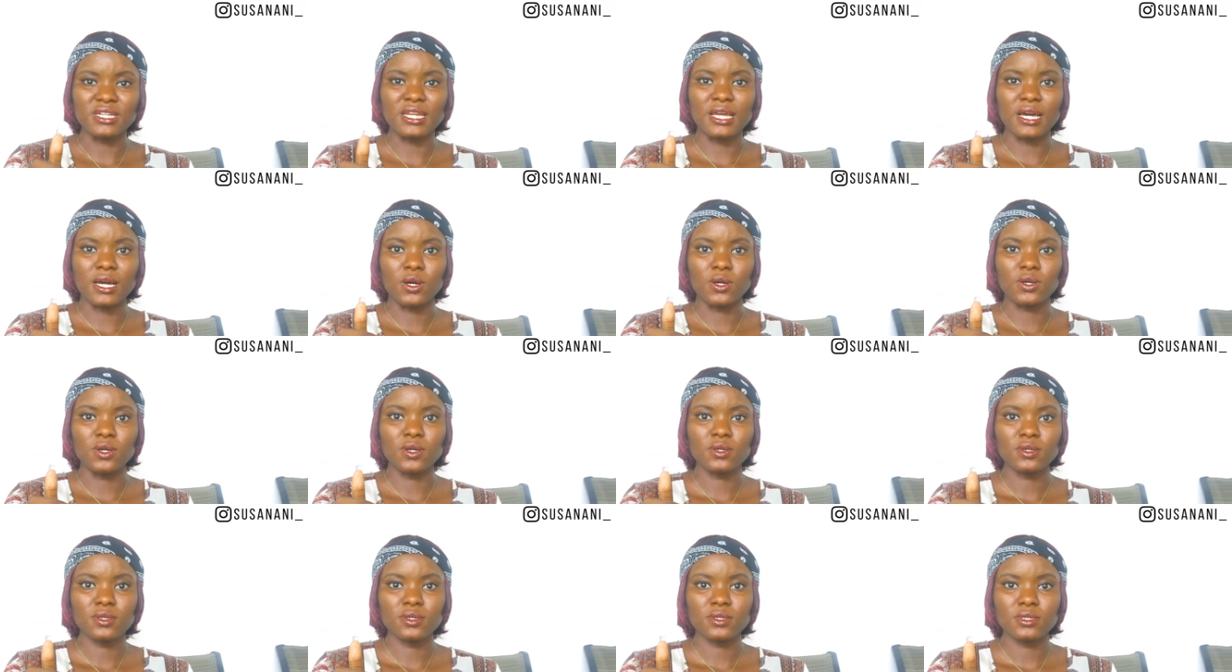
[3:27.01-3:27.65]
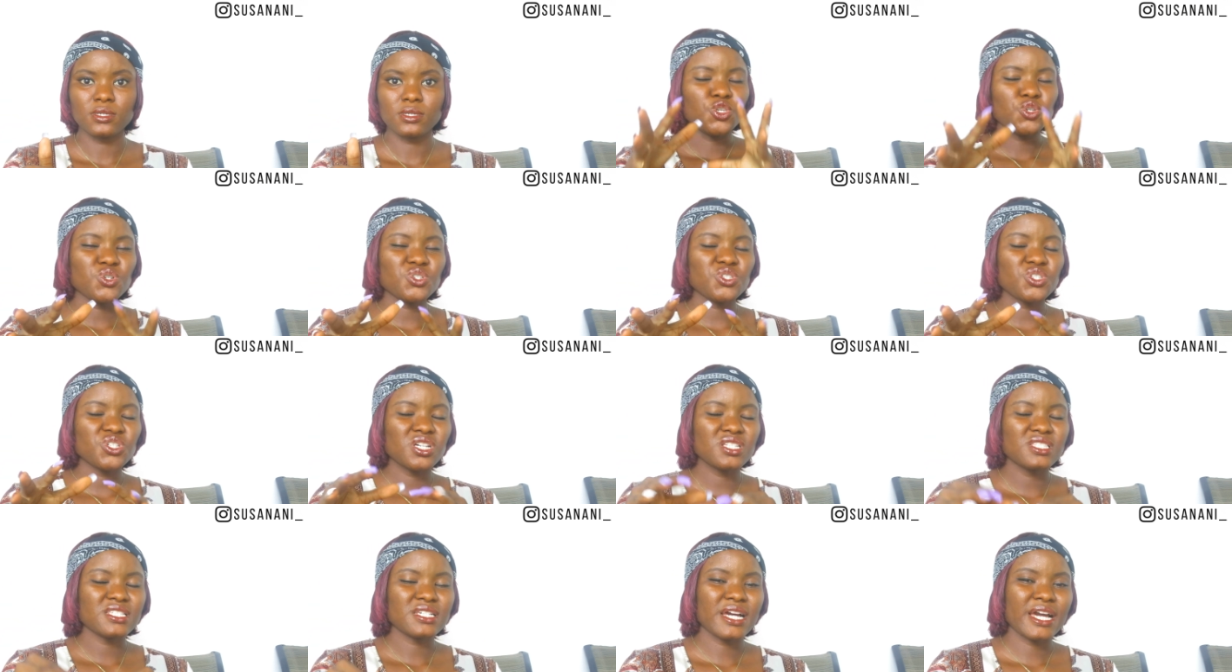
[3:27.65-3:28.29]
for now.
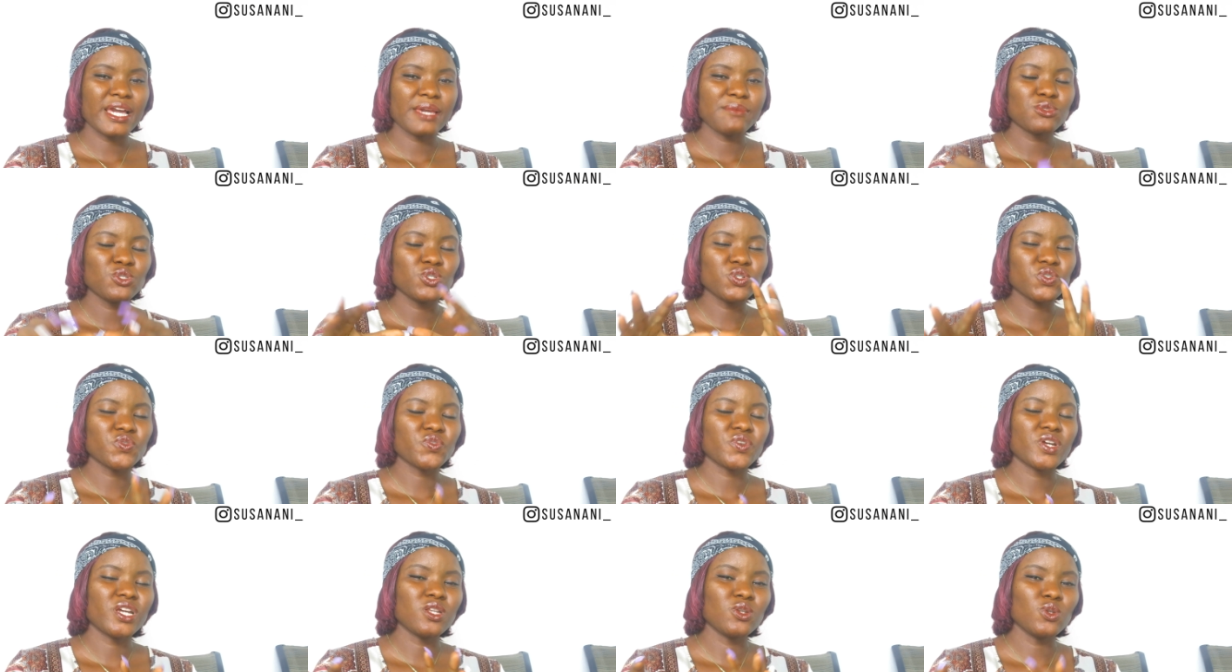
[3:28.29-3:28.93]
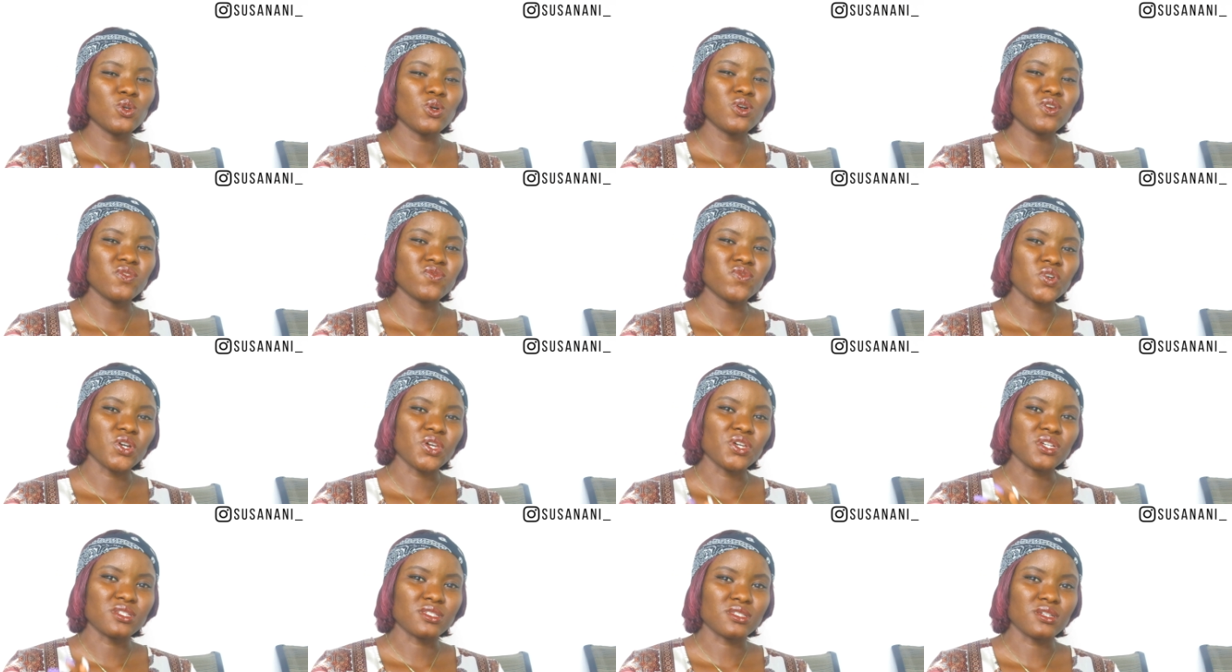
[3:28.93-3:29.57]
Use your time to create logo
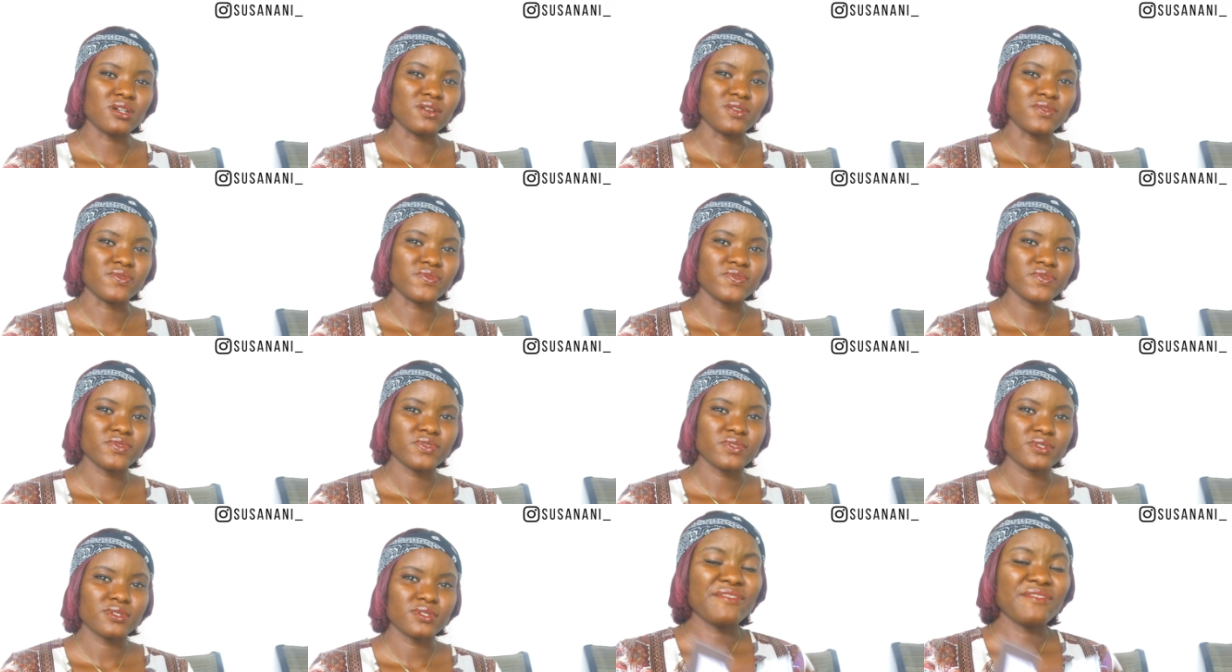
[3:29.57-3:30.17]
for yourself.